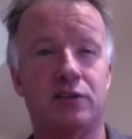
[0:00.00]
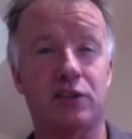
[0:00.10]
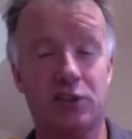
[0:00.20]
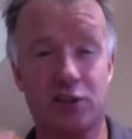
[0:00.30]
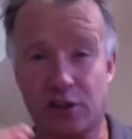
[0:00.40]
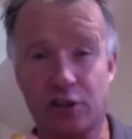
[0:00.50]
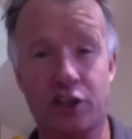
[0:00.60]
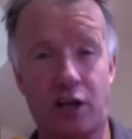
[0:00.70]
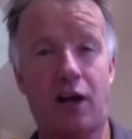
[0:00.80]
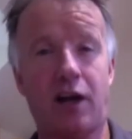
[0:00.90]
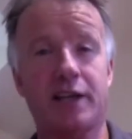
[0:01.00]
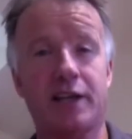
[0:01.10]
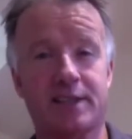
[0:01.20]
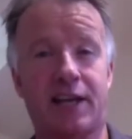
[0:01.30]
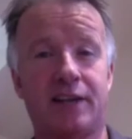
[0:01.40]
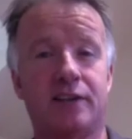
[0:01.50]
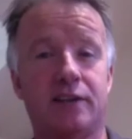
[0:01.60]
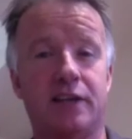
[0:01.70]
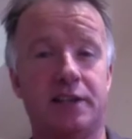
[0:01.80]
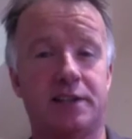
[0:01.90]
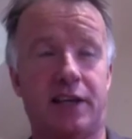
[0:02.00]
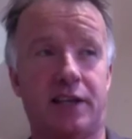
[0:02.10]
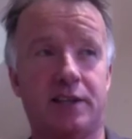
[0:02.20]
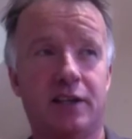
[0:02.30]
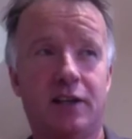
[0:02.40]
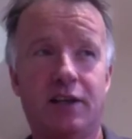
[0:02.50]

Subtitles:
to such a high standard these days.